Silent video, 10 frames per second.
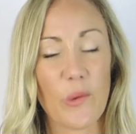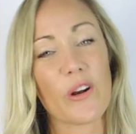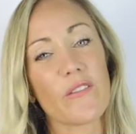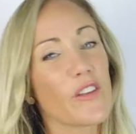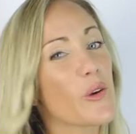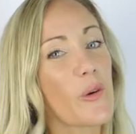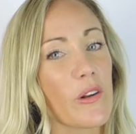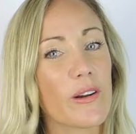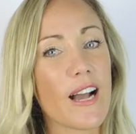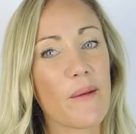Whatever you want
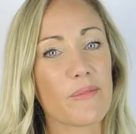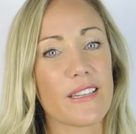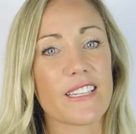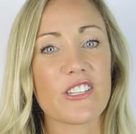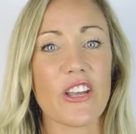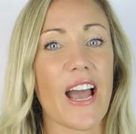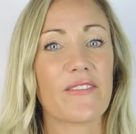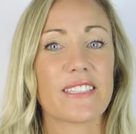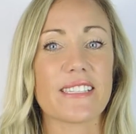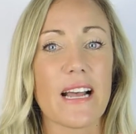to accomplish, you
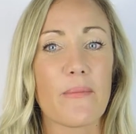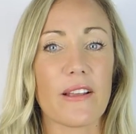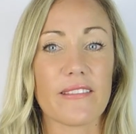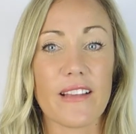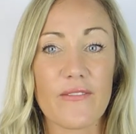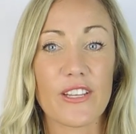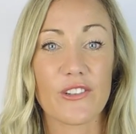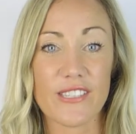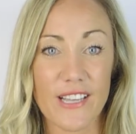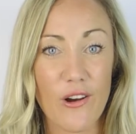have to start by loving
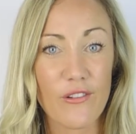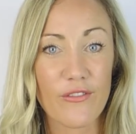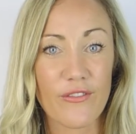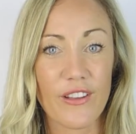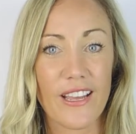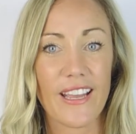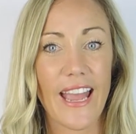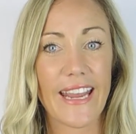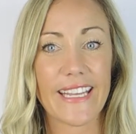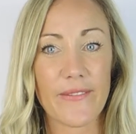yourself
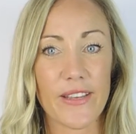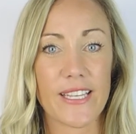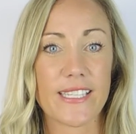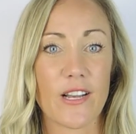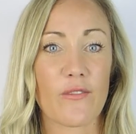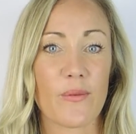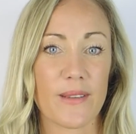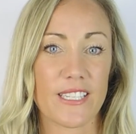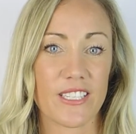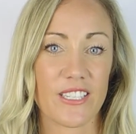and giving yourself
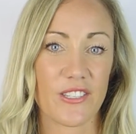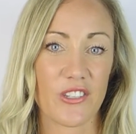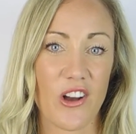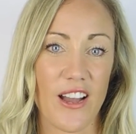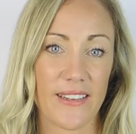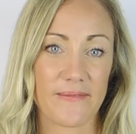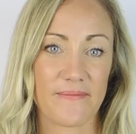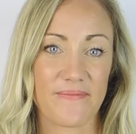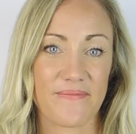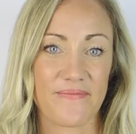permission to shine.
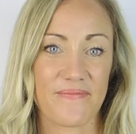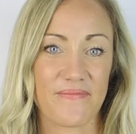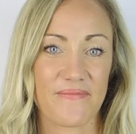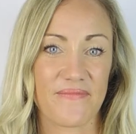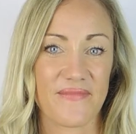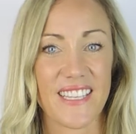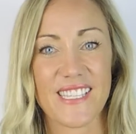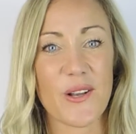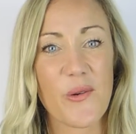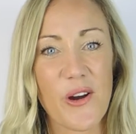
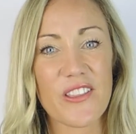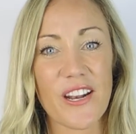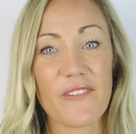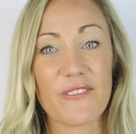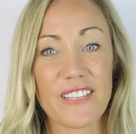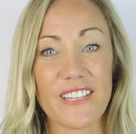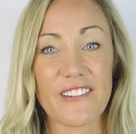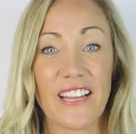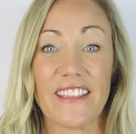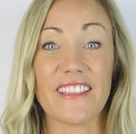There's a quote that I
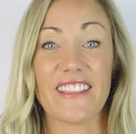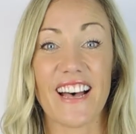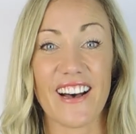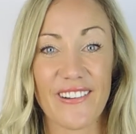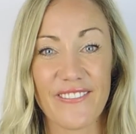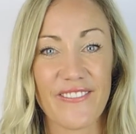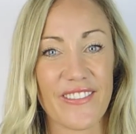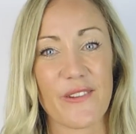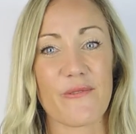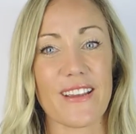really love
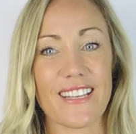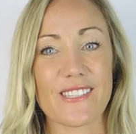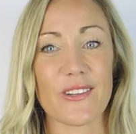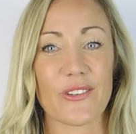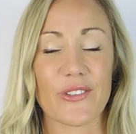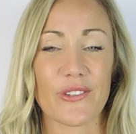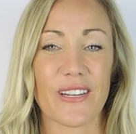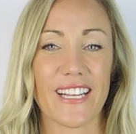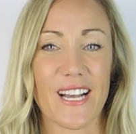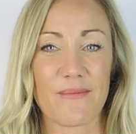that rings so true
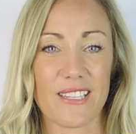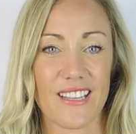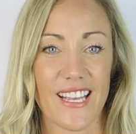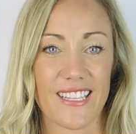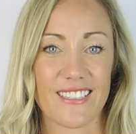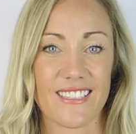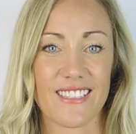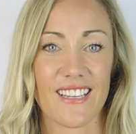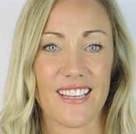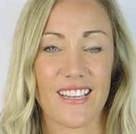when it comes to
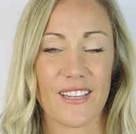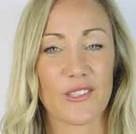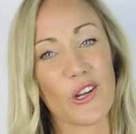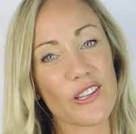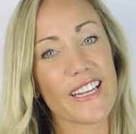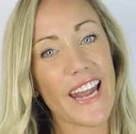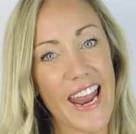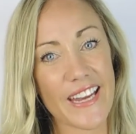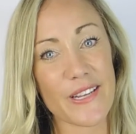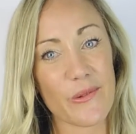this. Don't let
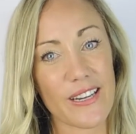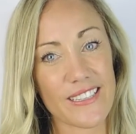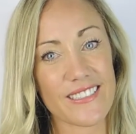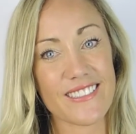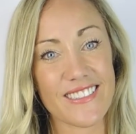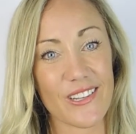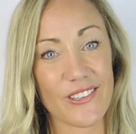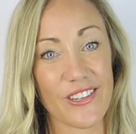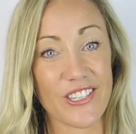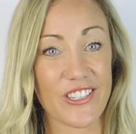anyone dull
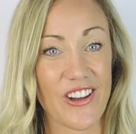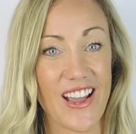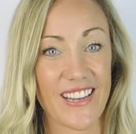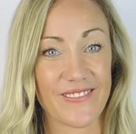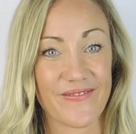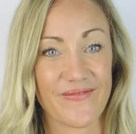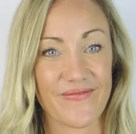your shine.